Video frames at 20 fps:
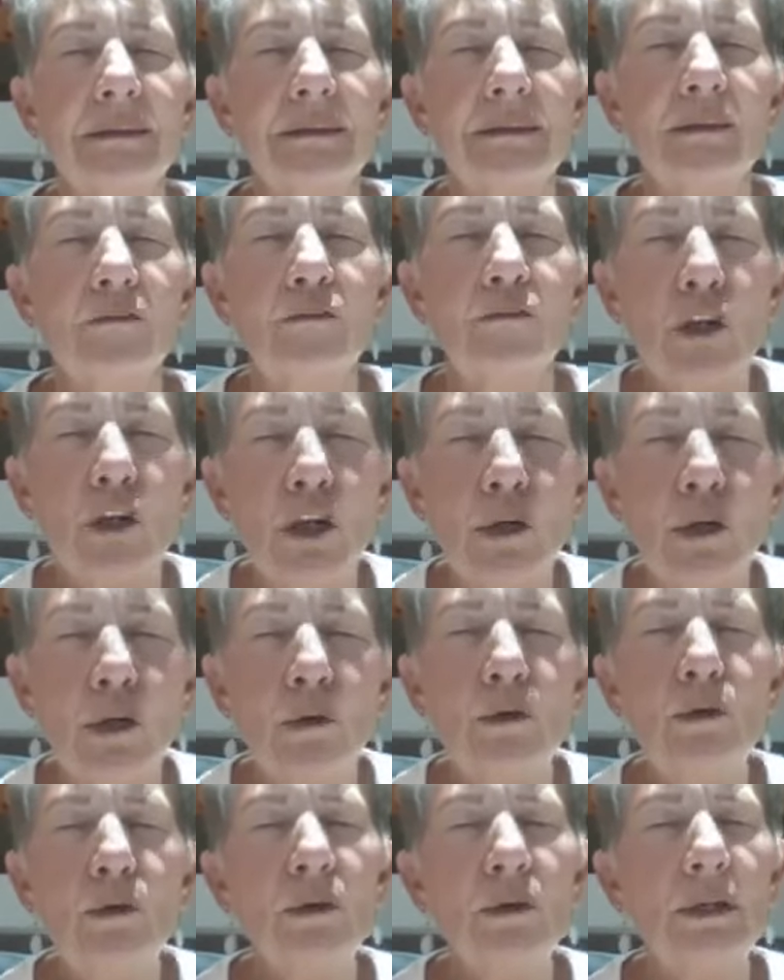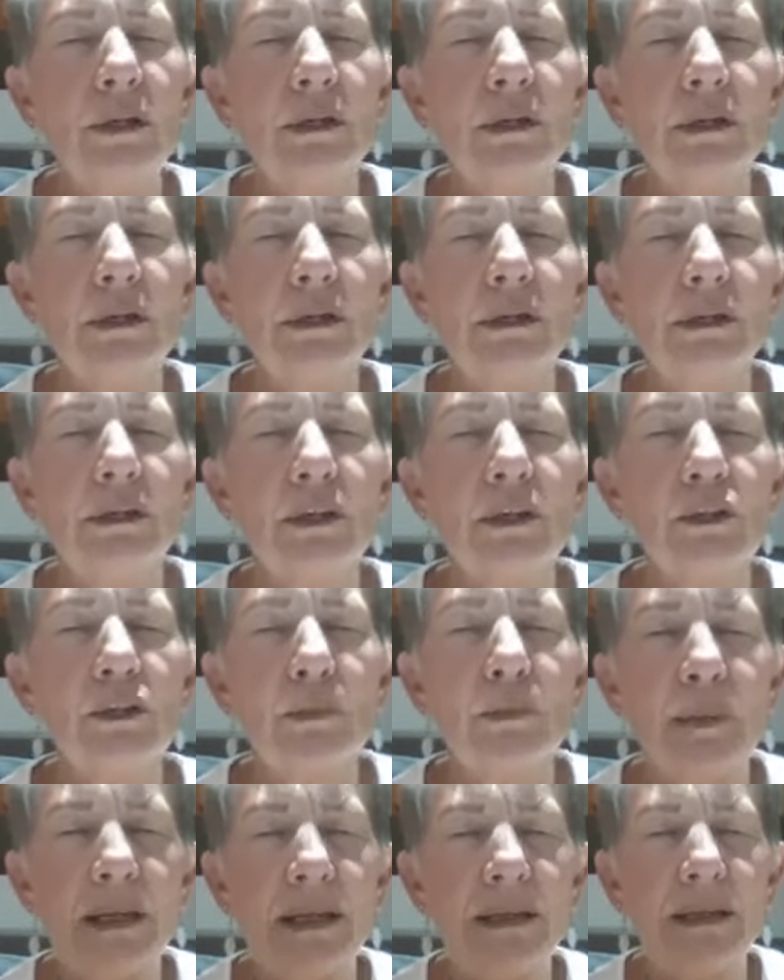for you to
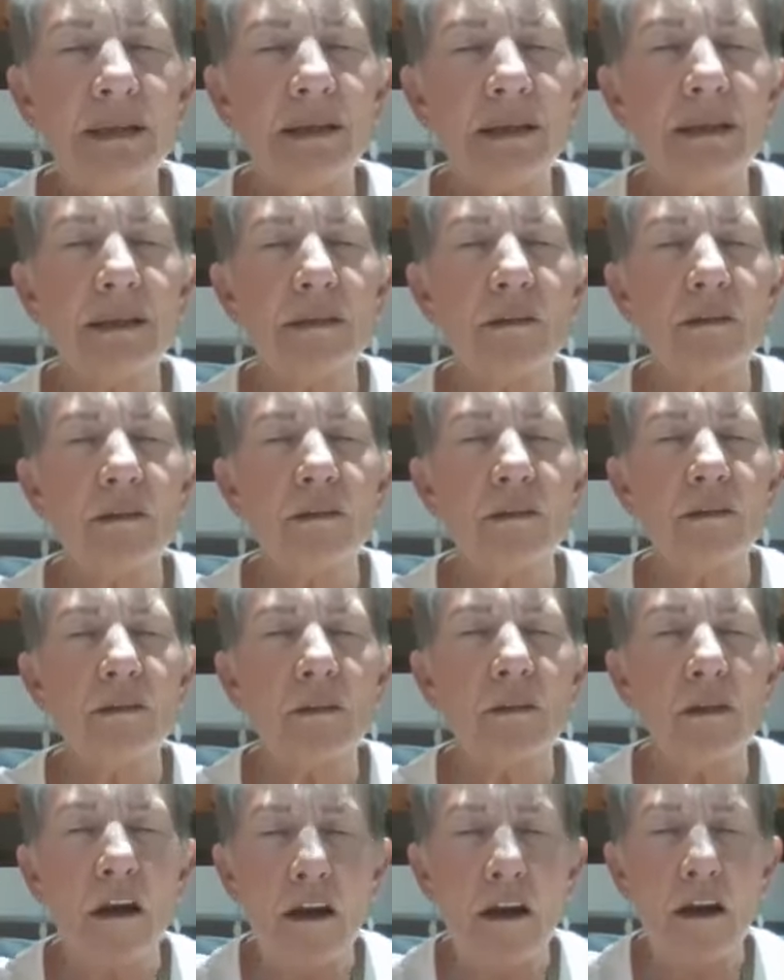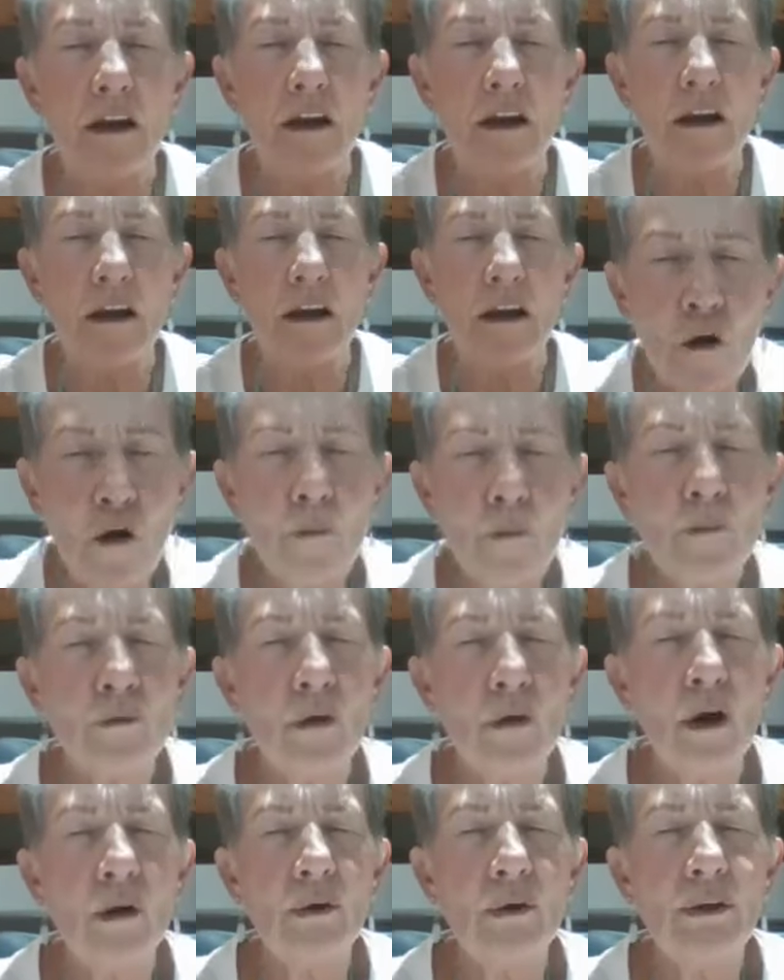be a firm
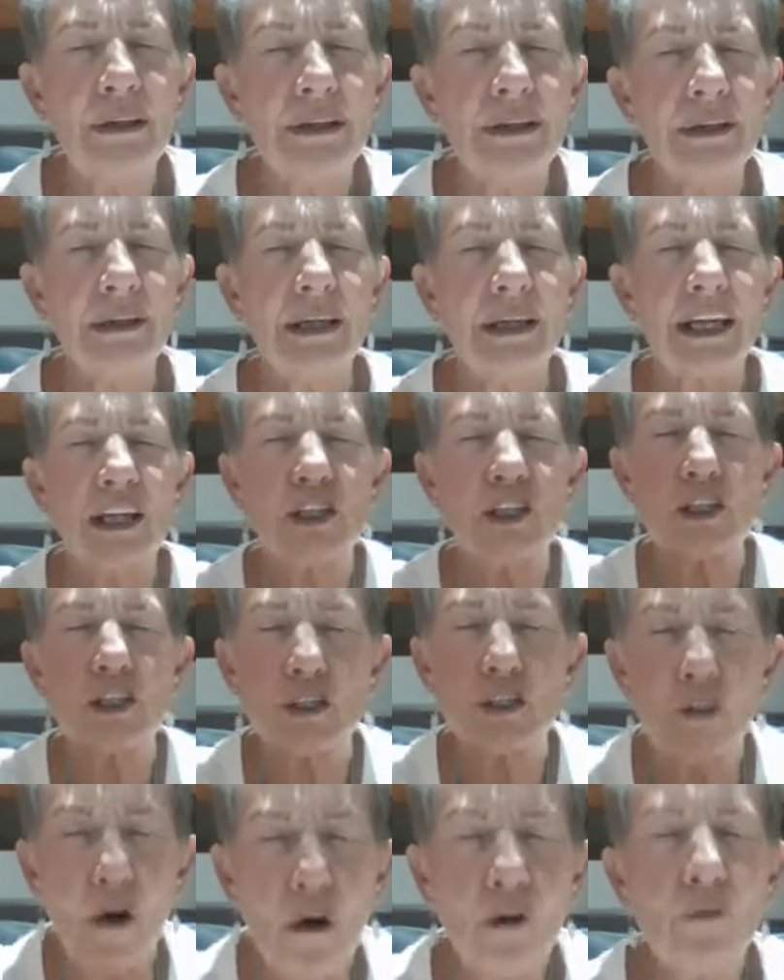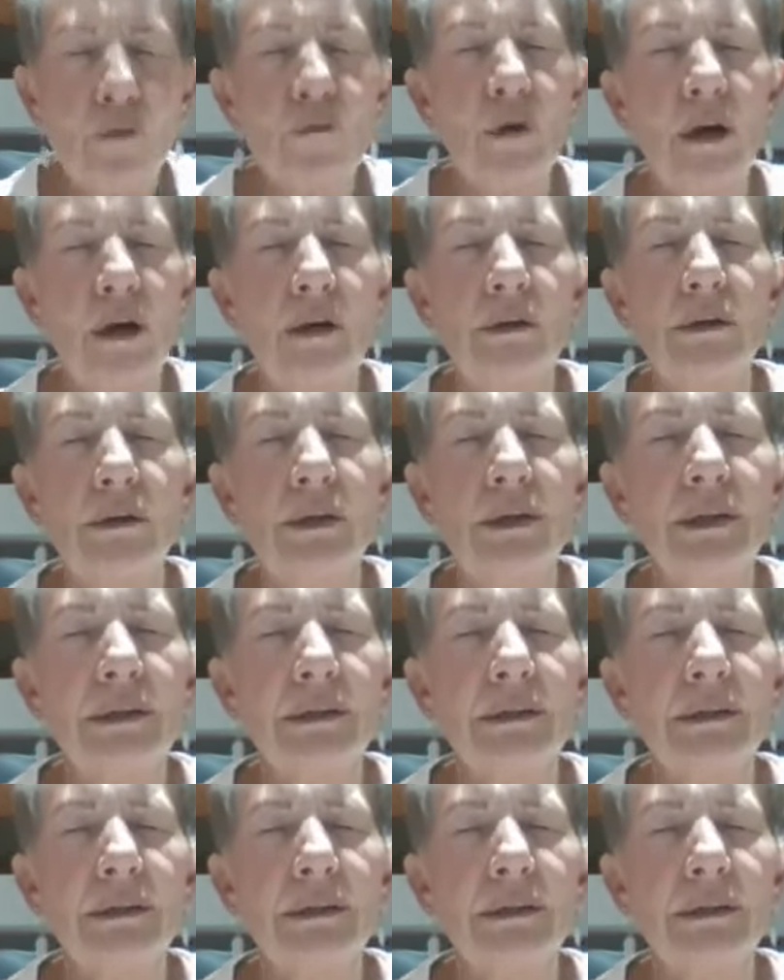road, a strong road,